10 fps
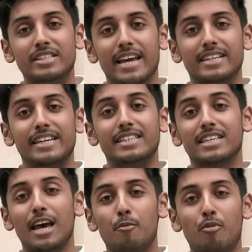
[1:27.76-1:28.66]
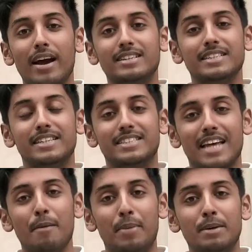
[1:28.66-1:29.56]
techniques, practice
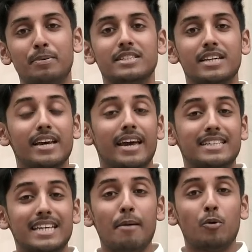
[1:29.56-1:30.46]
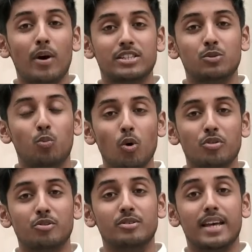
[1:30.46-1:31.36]
exam papers, exam question
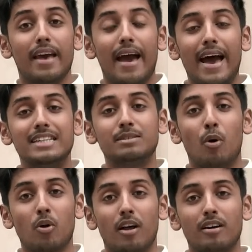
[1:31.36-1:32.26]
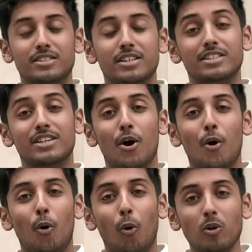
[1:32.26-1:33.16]
walkthroughs, and model answers,
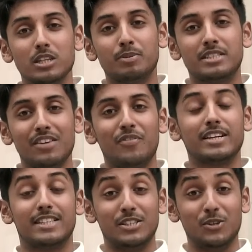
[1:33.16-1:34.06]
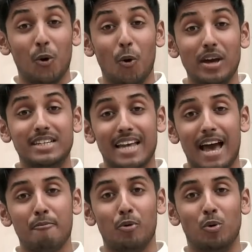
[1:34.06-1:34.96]
all specific to your
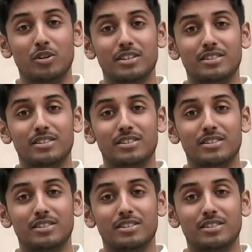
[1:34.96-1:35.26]
exam board.